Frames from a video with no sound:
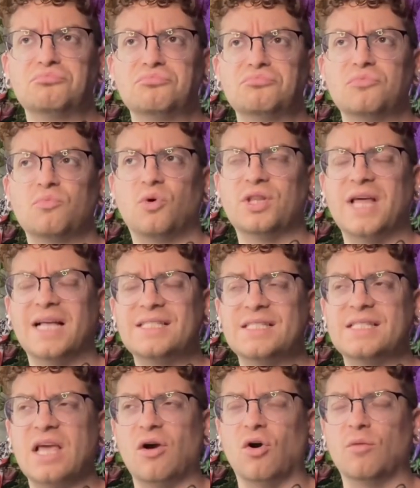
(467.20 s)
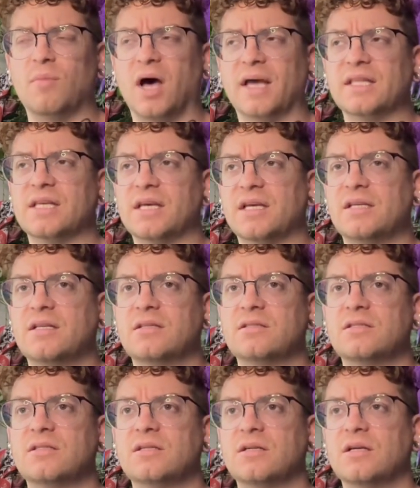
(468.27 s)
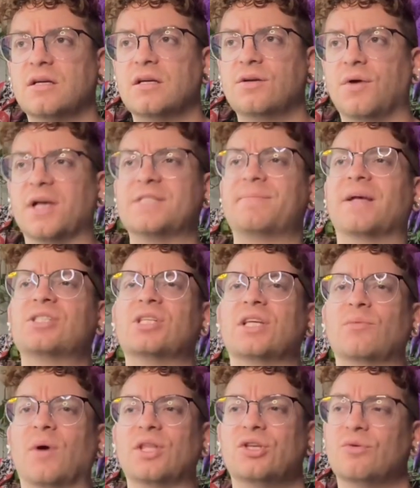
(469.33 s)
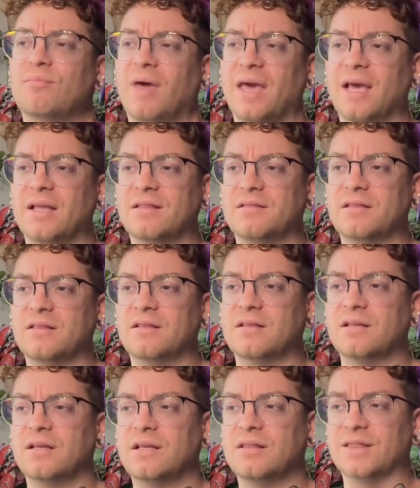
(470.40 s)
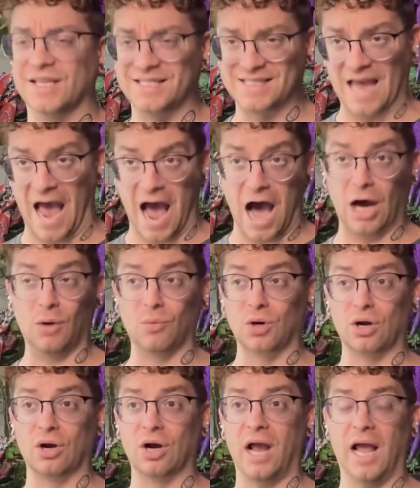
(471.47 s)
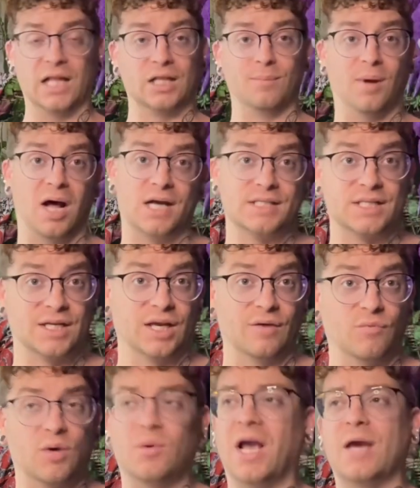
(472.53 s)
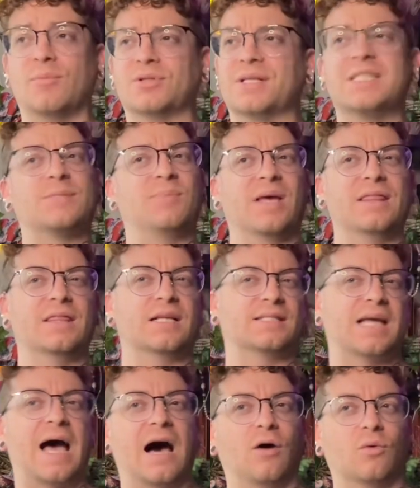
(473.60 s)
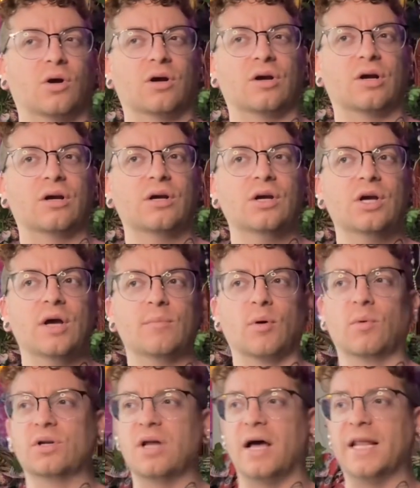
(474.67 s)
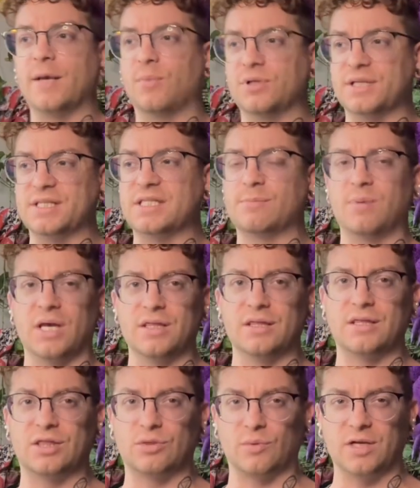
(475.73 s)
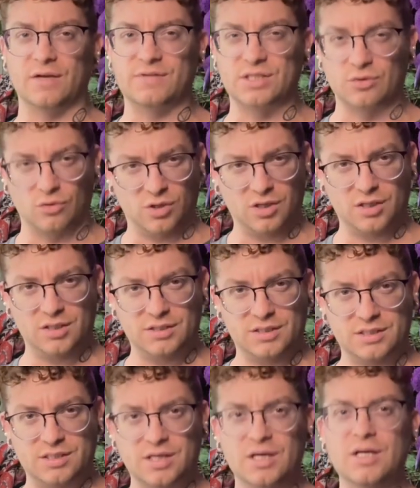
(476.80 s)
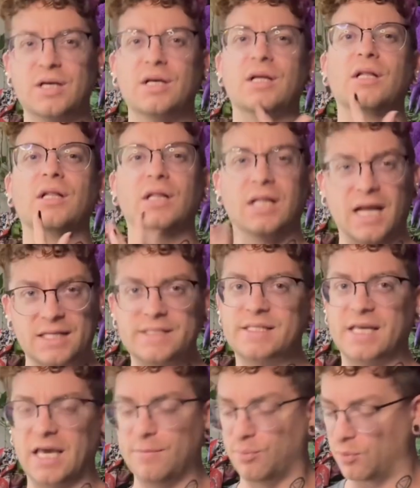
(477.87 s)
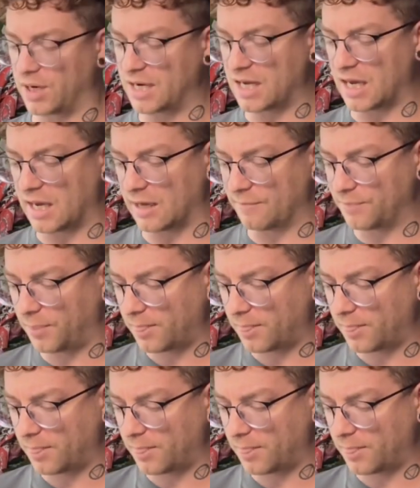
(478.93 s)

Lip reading: Well, that's narrow-minded. Especially when you made the Tower hella positive. We were able to spin the Tower, but we're not able to spin the Three of Swords? Let's keep reading.